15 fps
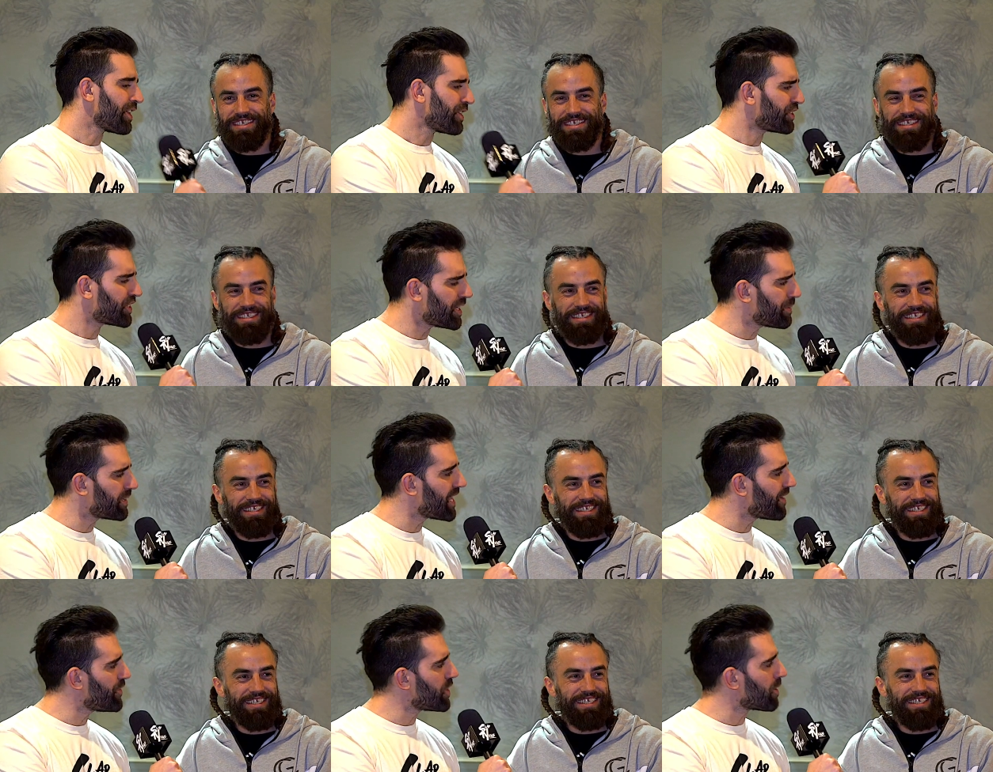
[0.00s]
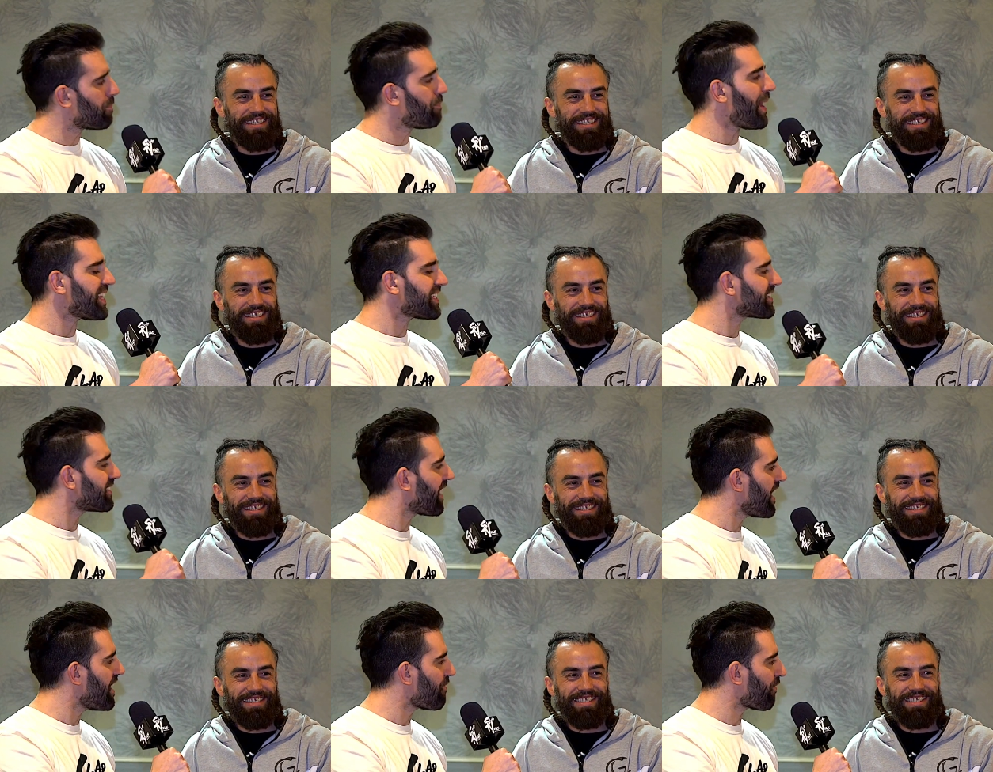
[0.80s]
Speaker 1: You seem to be living your best
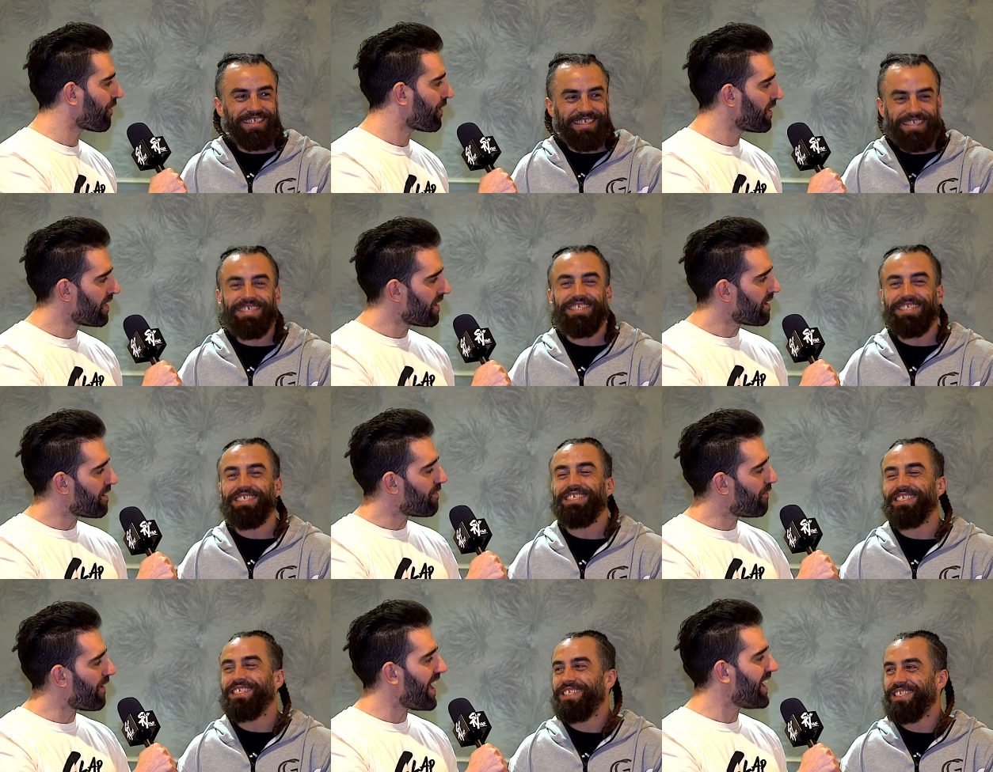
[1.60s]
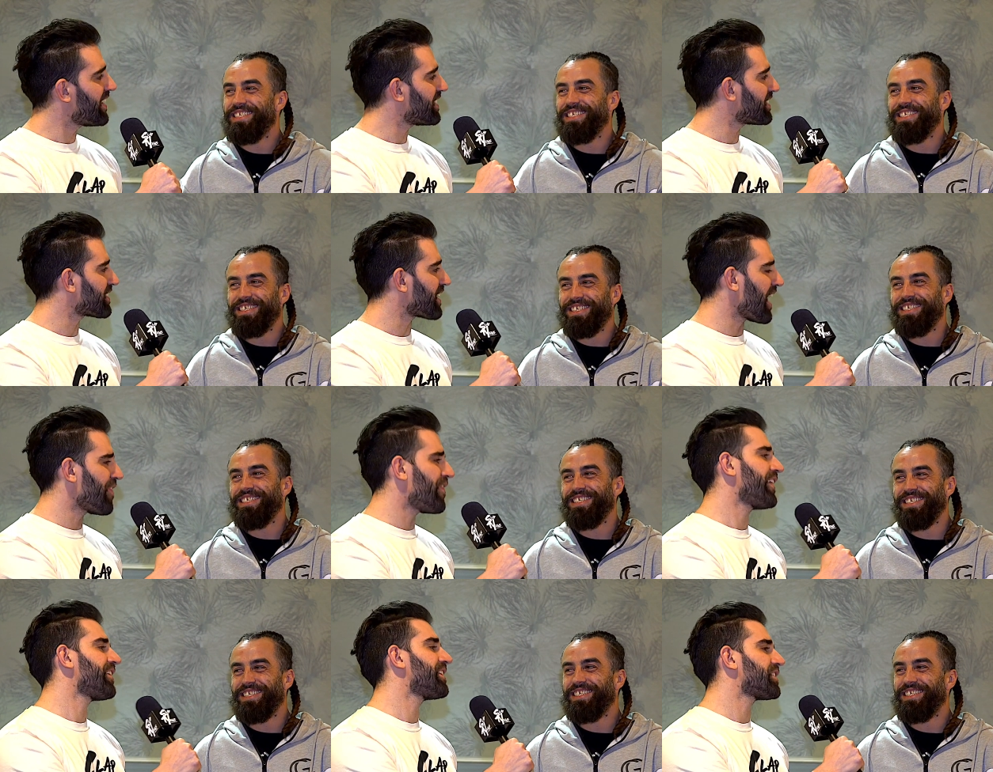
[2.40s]
life. Vegas, I
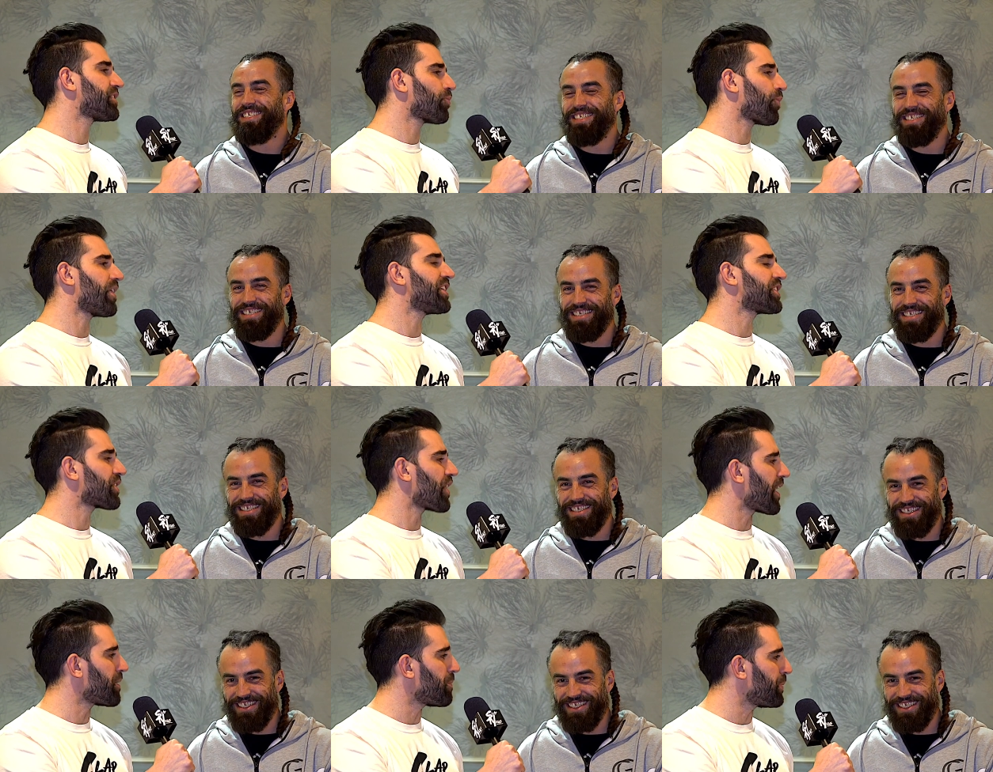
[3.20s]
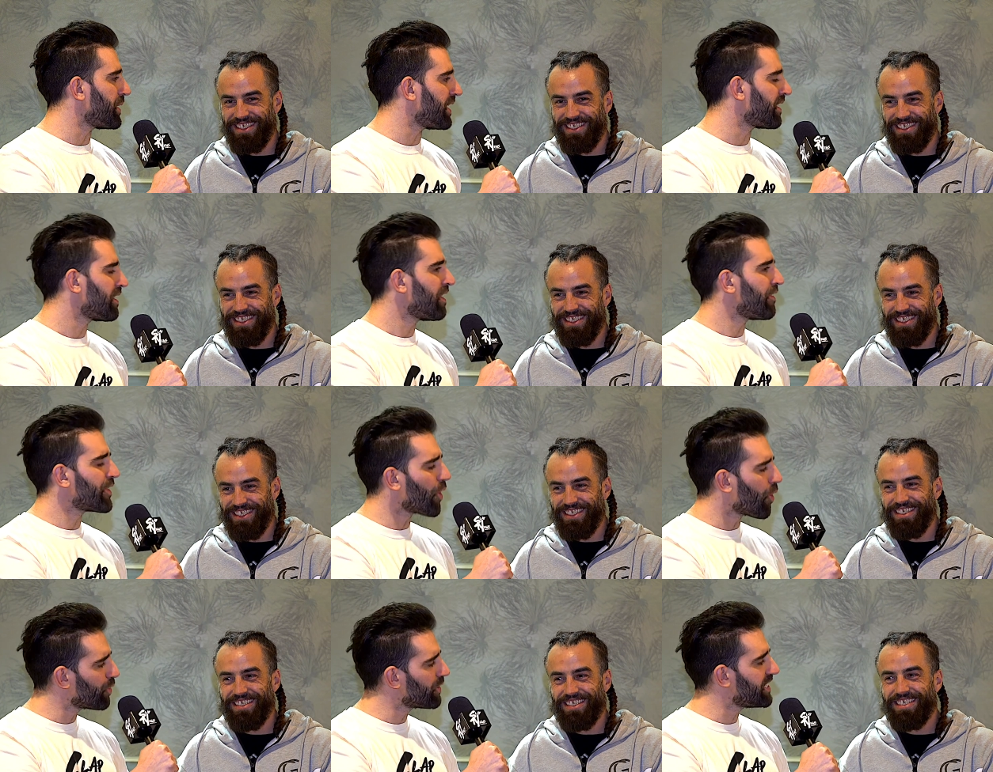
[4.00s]
think this is where it's got to be.
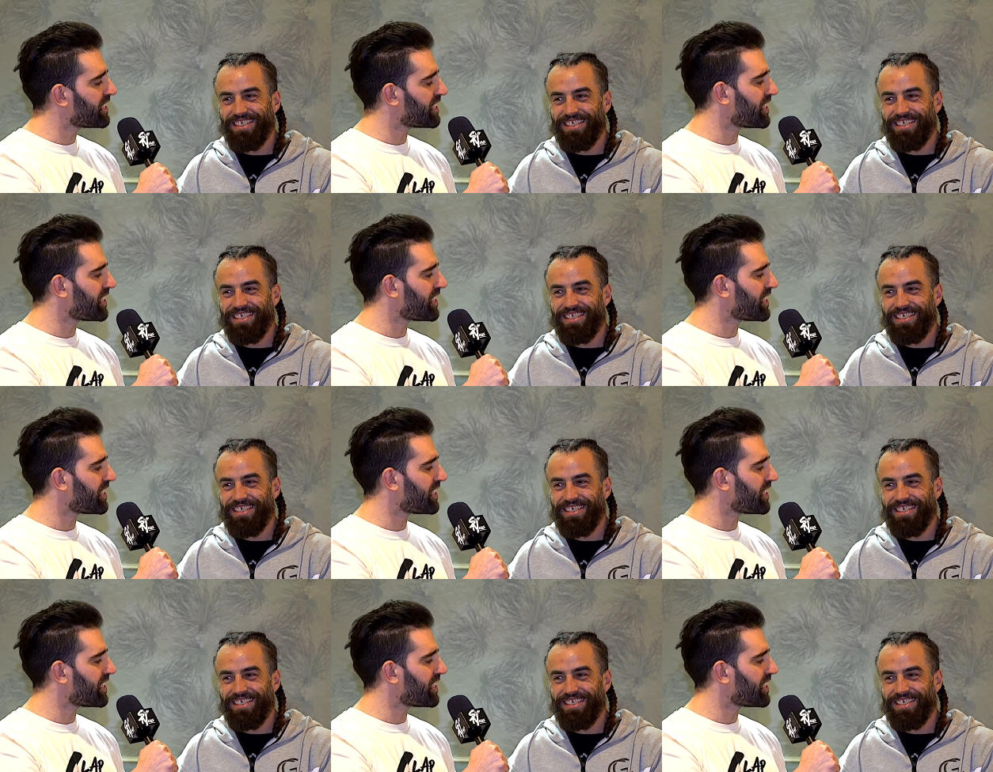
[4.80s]
The only